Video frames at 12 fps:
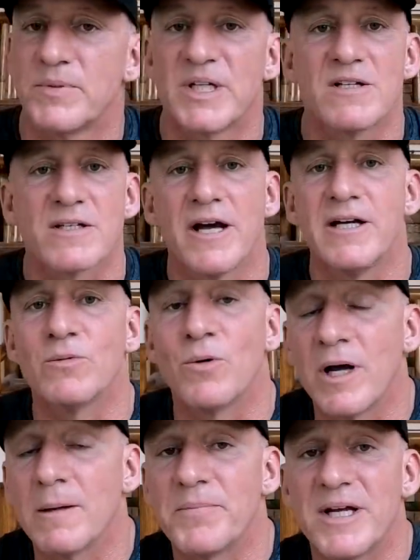because I didn't
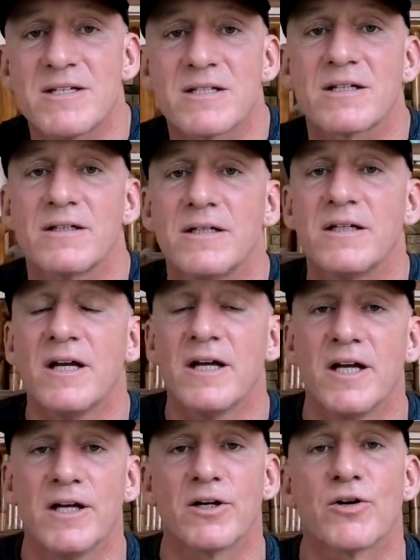want to basically
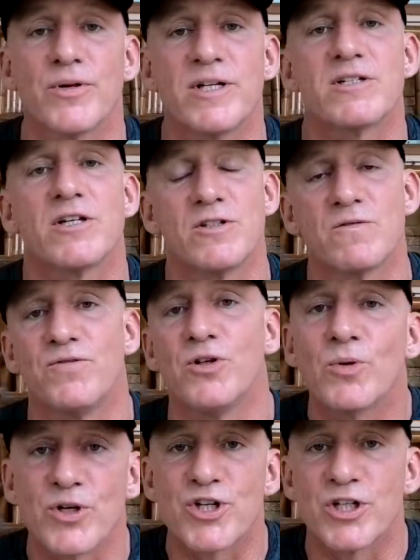increase his
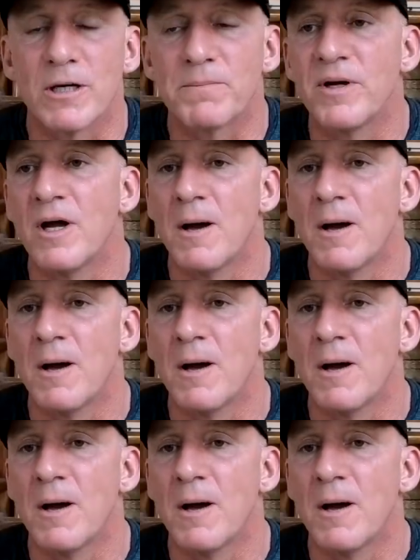viewership